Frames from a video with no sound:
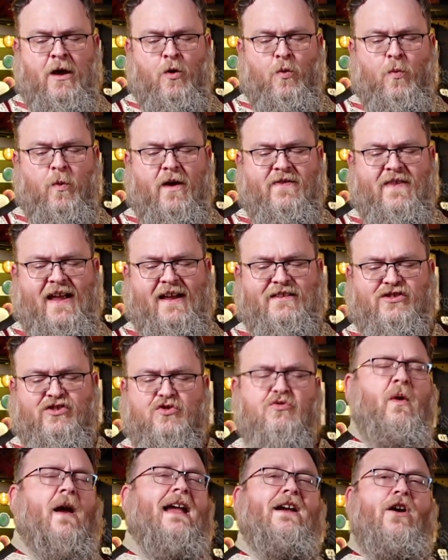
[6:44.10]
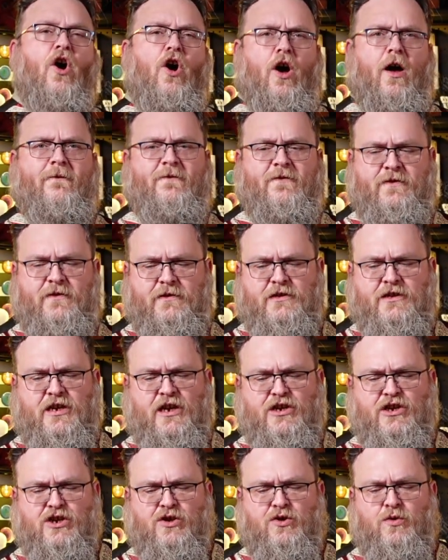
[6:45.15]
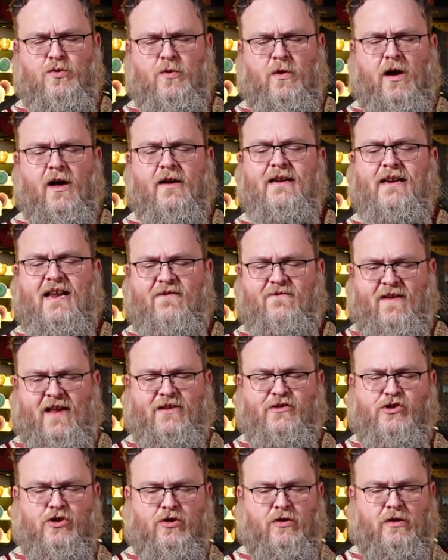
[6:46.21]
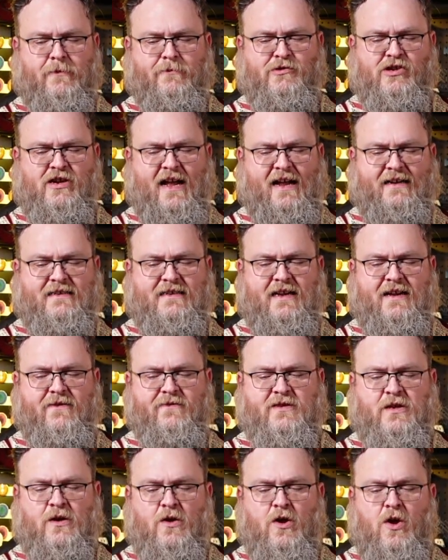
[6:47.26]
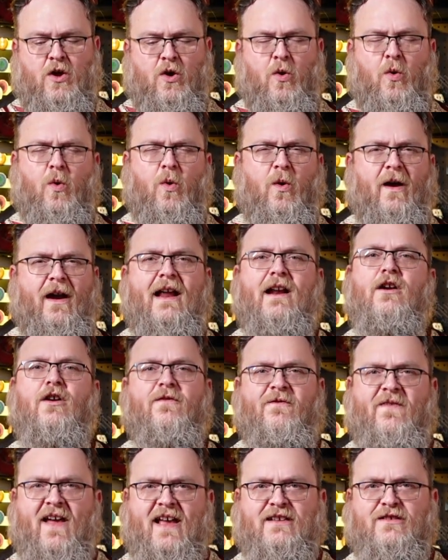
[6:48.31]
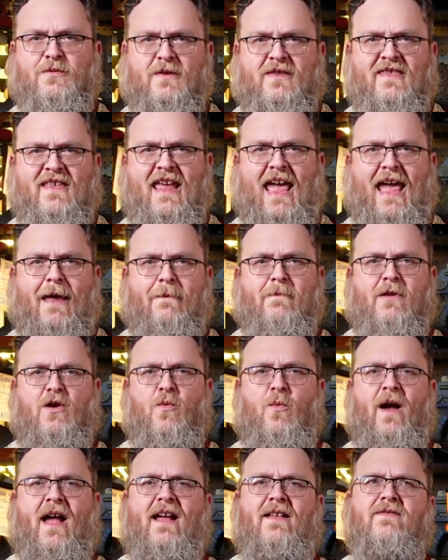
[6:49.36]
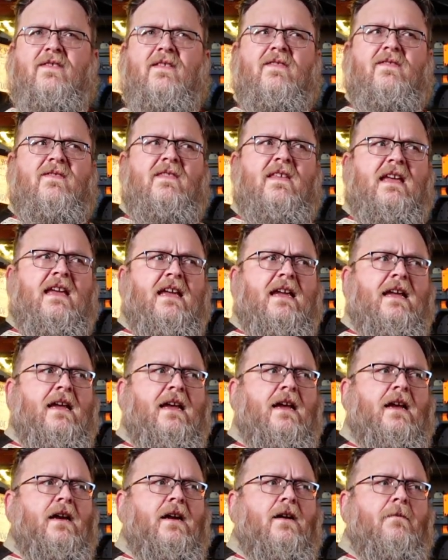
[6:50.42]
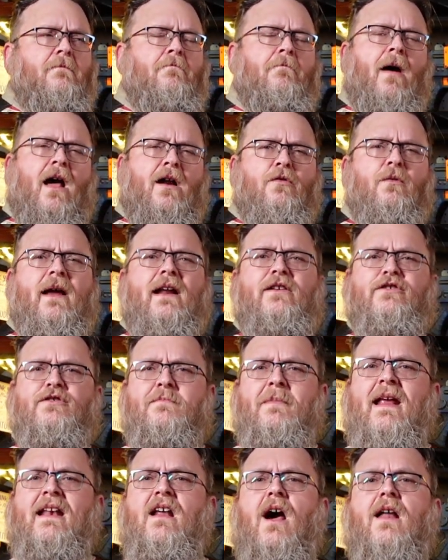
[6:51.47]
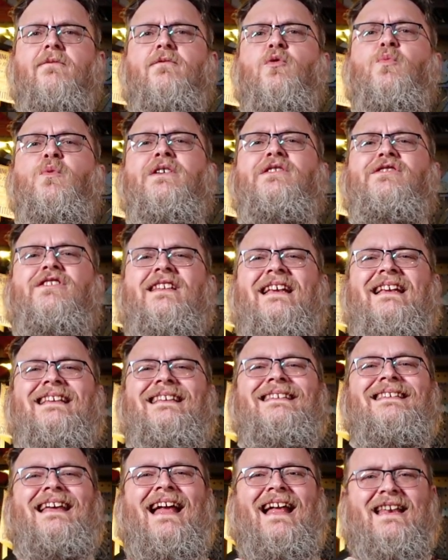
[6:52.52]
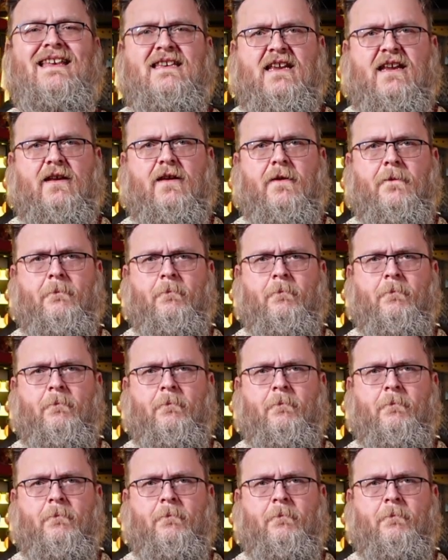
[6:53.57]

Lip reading: where they strike off to do unconventional objectives or interface with the game in a way that the moderators may not have originally intended.